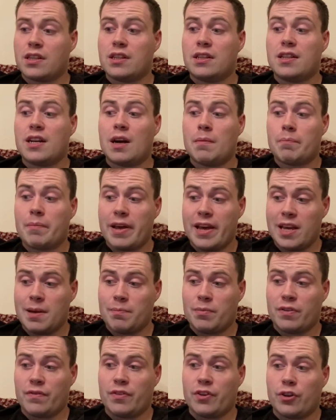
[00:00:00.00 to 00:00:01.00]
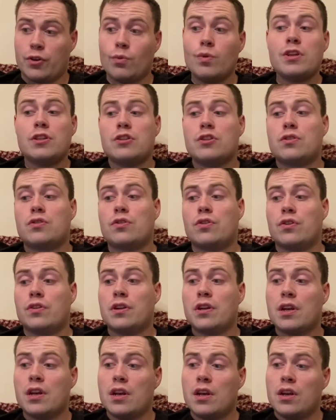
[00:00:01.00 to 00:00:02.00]
not pay per view, which is
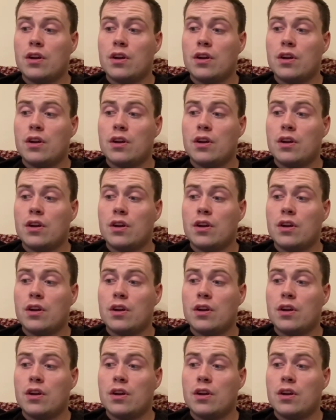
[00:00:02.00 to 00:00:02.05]
good.